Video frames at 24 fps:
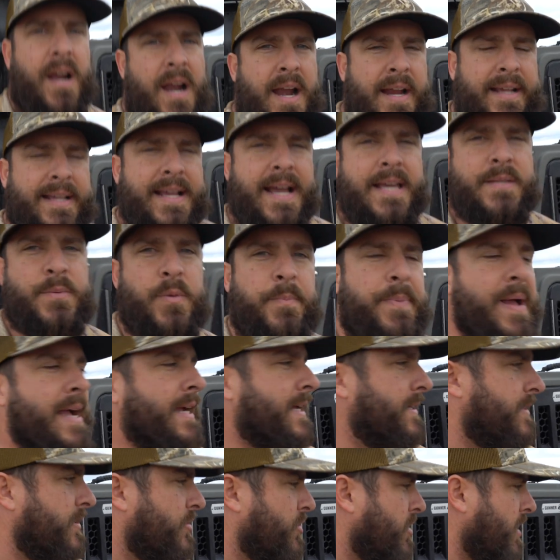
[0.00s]
All right, guys, we're
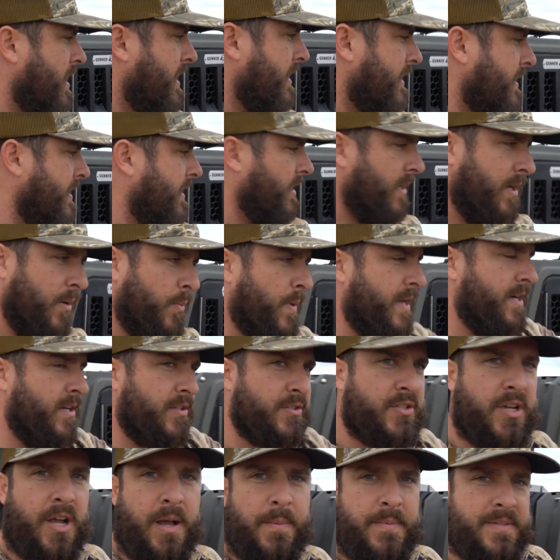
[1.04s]
back at the truck. Waiting
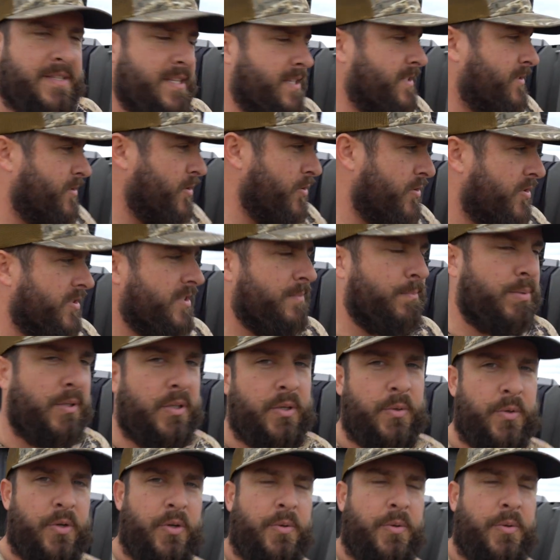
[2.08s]
on Thomas, he's using the blue